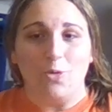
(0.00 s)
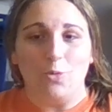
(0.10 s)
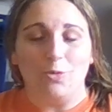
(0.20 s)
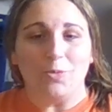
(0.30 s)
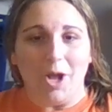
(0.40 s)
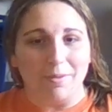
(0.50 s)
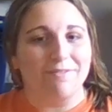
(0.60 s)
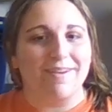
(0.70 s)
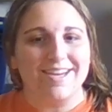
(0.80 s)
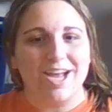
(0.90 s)
We'll
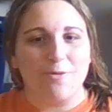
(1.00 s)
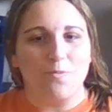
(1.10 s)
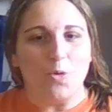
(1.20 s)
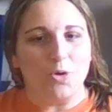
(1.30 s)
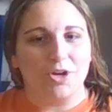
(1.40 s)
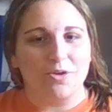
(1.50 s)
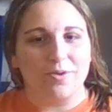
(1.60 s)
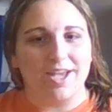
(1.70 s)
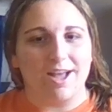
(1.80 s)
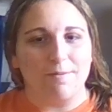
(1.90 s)
probably find out more
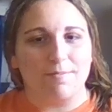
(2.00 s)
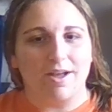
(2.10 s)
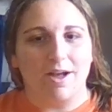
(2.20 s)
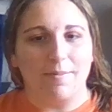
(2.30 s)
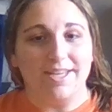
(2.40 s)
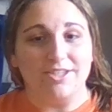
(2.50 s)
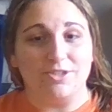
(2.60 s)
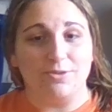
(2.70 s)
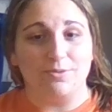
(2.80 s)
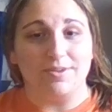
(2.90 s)
going up
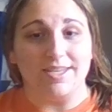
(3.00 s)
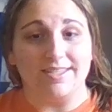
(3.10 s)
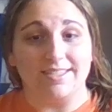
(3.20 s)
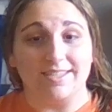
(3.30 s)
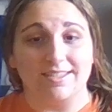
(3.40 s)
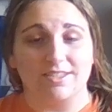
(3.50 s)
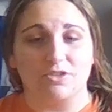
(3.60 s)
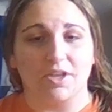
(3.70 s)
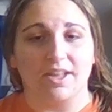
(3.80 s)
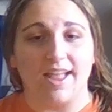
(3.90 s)
into the season.
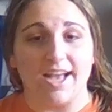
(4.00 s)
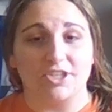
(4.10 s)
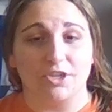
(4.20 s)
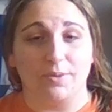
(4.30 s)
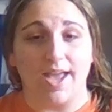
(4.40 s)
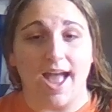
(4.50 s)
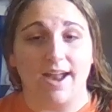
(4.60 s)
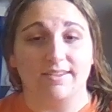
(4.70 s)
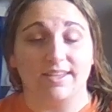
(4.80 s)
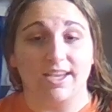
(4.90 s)
So like last year we
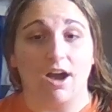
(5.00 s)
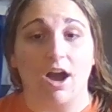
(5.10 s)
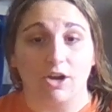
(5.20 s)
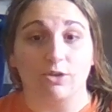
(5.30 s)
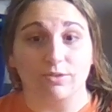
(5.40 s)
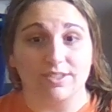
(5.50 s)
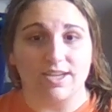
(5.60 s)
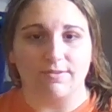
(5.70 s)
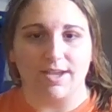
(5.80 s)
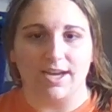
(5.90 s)
had the Hot Girl
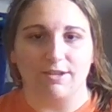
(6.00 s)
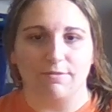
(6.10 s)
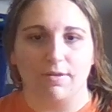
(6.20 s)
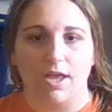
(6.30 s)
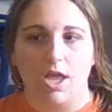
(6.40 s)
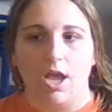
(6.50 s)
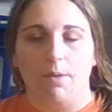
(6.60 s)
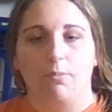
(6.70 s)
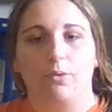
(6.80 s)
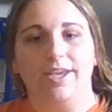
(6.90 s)
stuff kind of
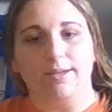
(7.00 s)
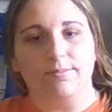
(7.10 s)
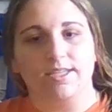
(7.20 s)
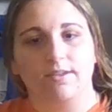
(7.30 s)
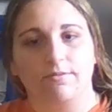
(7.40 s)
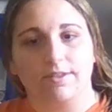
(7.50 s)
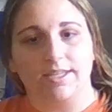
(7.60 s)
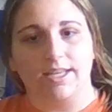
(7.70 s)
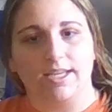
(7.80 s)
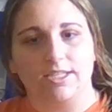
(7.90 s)
preemptive
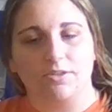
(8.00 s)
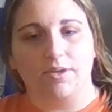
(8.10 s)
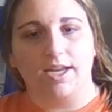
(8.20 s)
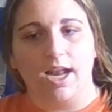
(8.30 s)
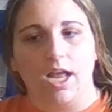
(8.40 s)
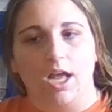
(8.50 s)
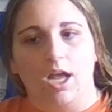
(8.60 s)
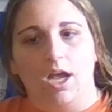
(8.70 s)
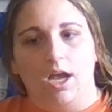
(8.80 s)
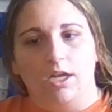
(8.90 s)
leading into it.
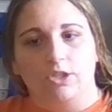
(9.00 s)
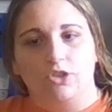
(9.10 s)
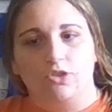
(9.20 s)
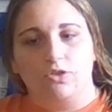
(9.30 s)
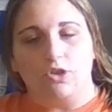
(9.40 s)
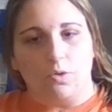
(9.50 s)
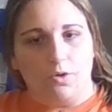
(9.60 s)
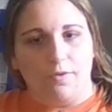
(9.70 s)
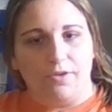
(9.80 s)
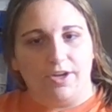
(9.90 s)
Don't
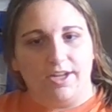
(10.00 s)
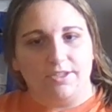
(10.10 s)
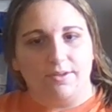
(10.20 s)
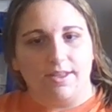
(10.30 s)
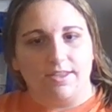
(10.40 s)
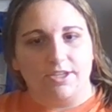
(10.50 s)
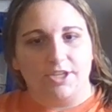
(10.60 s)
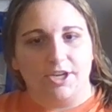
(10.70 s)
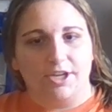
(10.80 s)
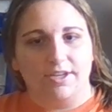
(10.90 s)
know if they're going to do that this
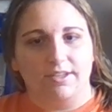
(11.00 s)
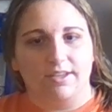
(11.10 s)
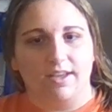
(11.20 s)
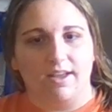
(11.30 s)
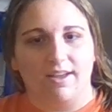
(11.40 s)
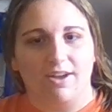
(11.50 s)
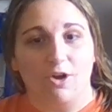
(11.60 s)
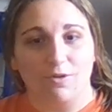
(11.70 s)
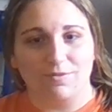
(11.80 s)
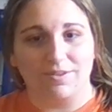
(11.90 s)
year.
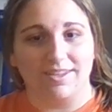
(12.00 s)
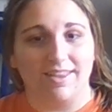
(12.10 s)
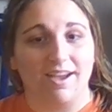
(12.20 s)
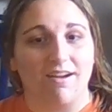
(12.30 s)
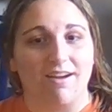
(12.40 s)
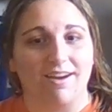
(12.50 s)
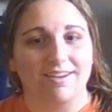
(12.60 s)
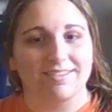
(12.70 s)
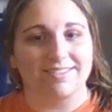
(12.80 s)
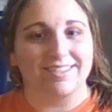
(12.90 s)
Hopefully they are.